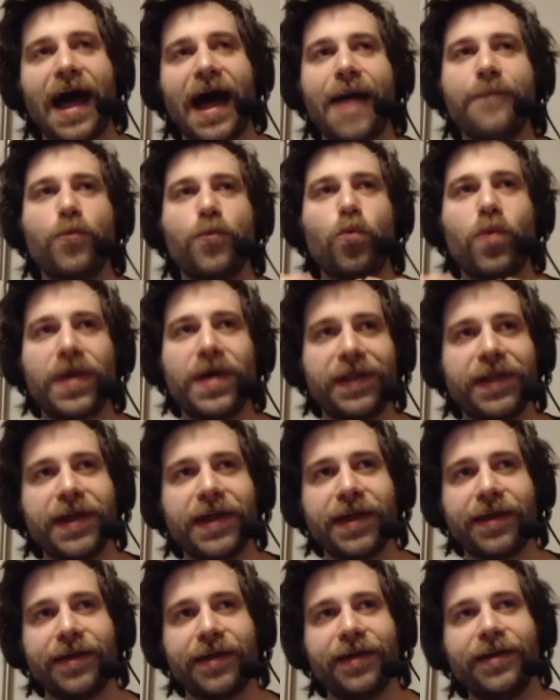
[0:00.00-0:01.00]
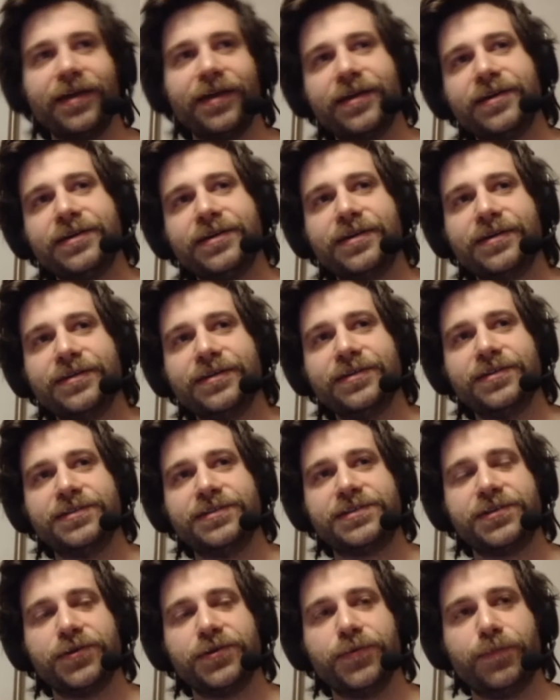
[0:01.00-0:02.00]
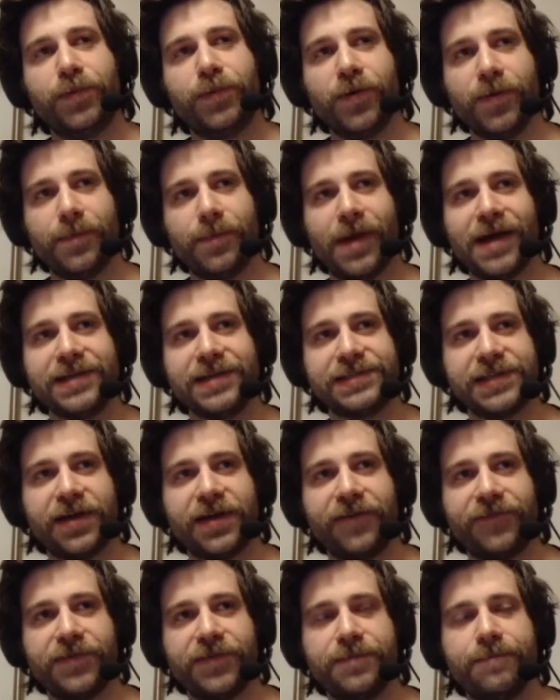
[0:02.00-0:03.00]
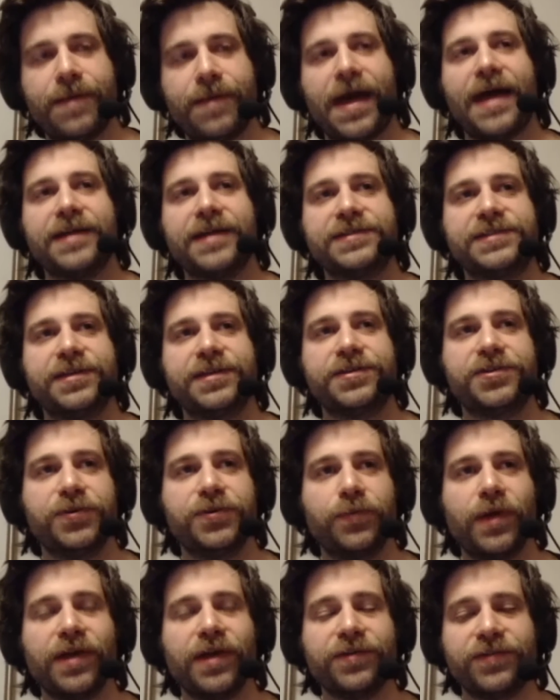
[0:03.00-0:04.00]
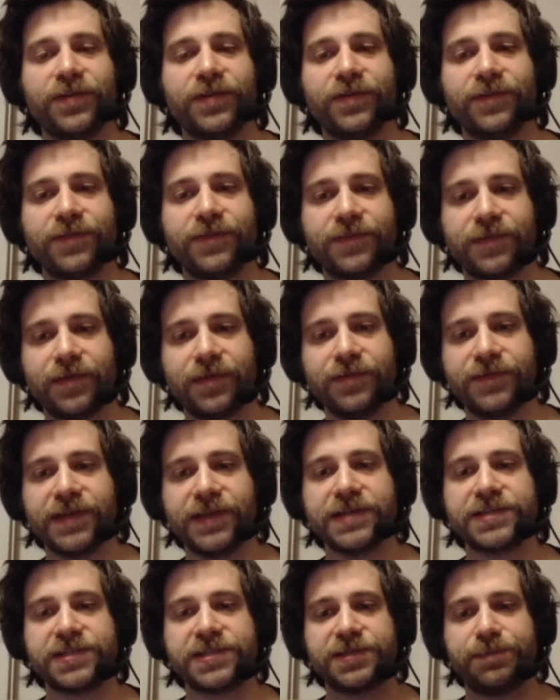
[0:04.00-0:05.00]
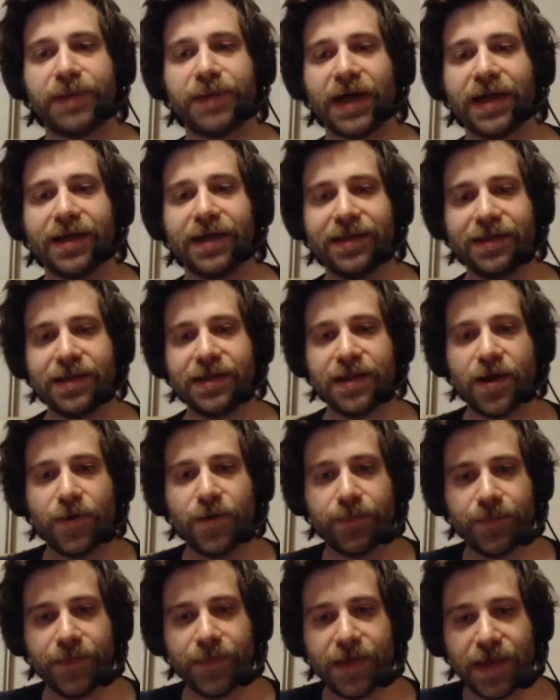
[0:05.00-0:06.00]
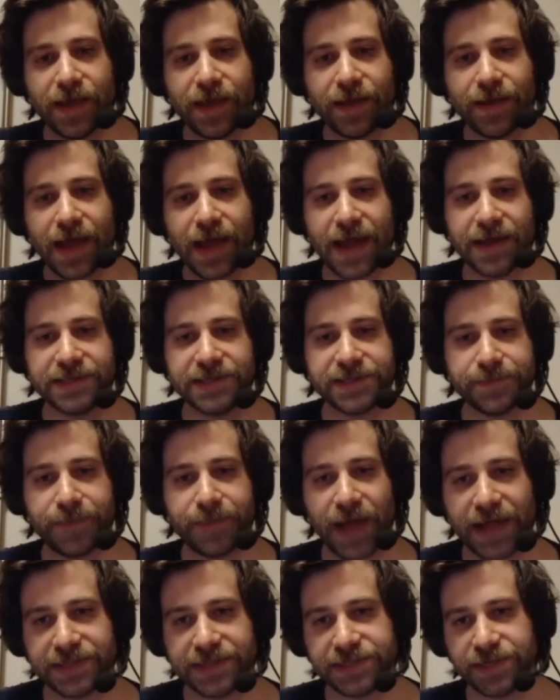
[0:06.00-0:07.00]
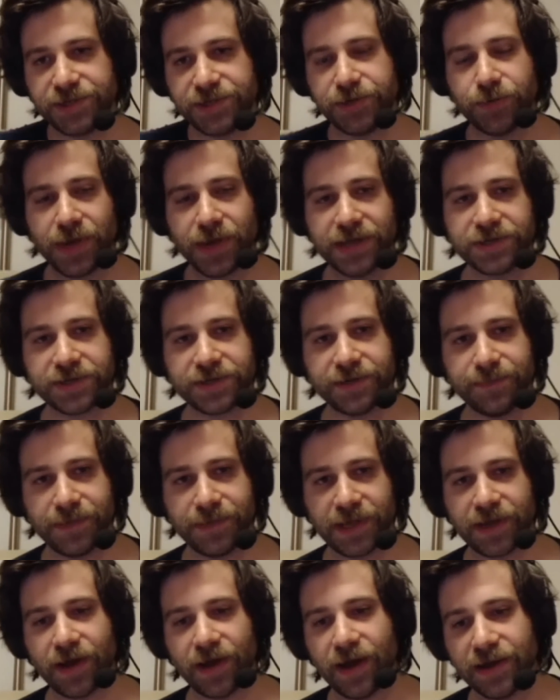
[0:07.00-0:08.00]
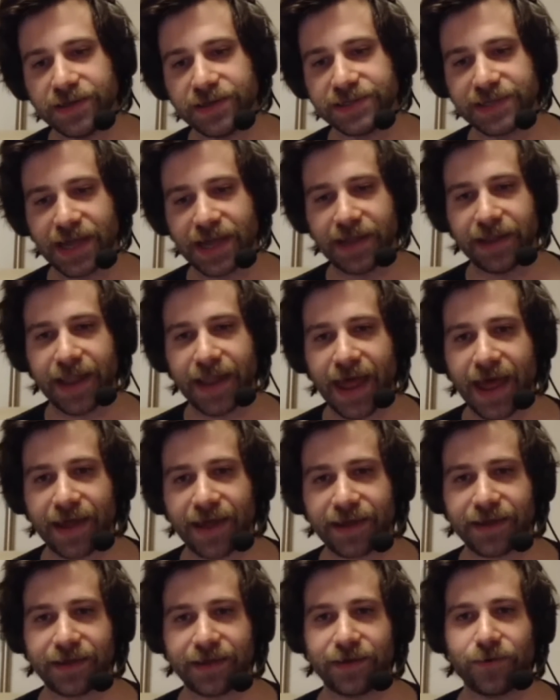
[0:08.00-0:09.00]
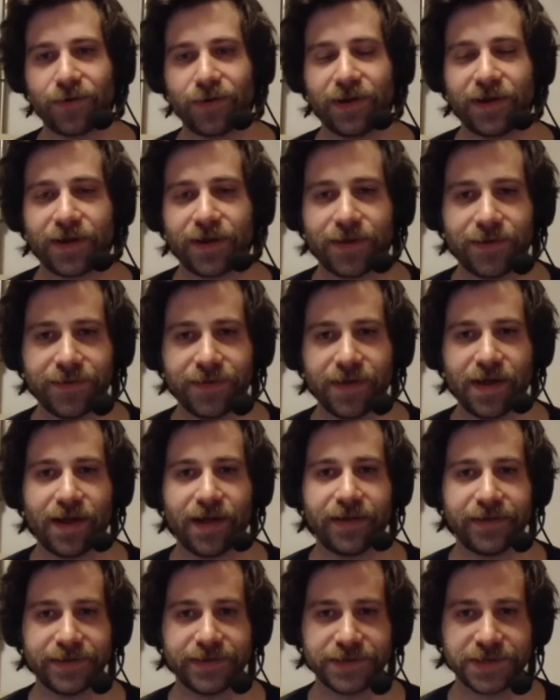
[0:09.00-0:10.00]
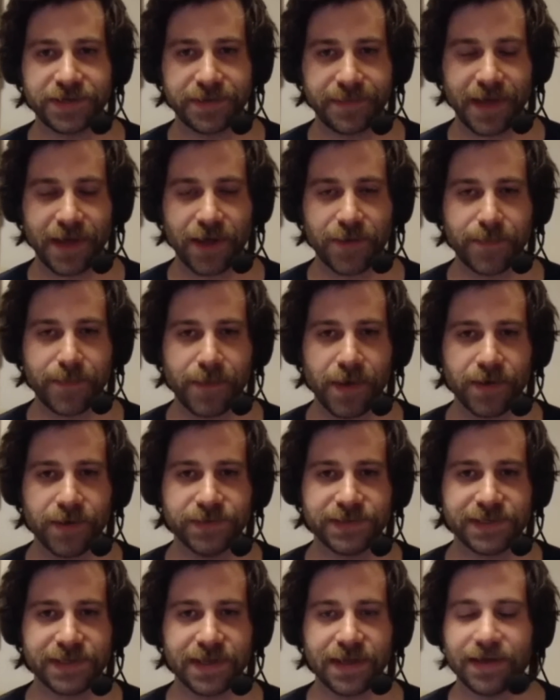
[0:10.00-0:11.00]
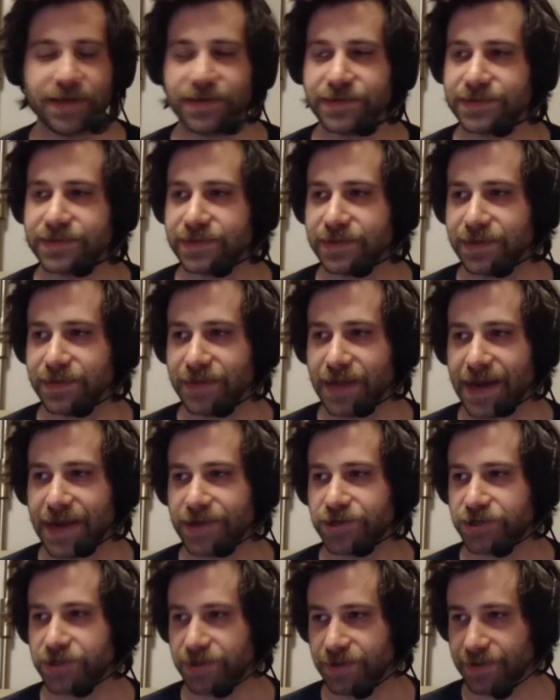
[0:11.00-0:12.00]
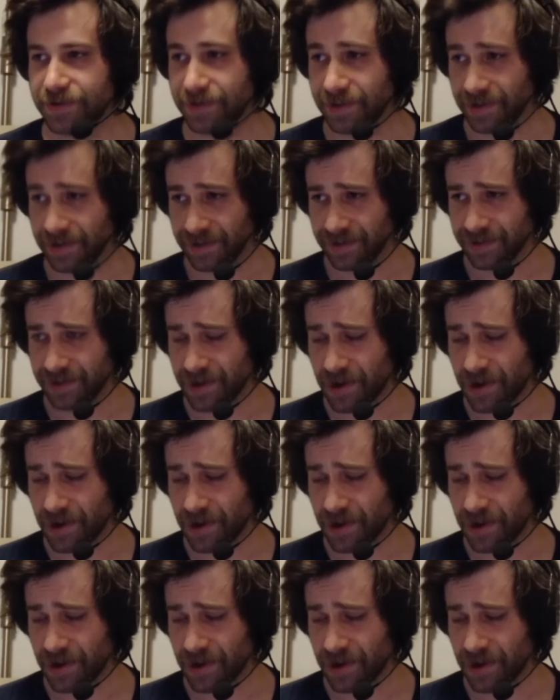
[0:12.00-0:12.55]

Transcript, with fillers: I'm willing to put myself in bad situations despite you know and it's a bad situation because i lack critical knowledge about most things that i should mm.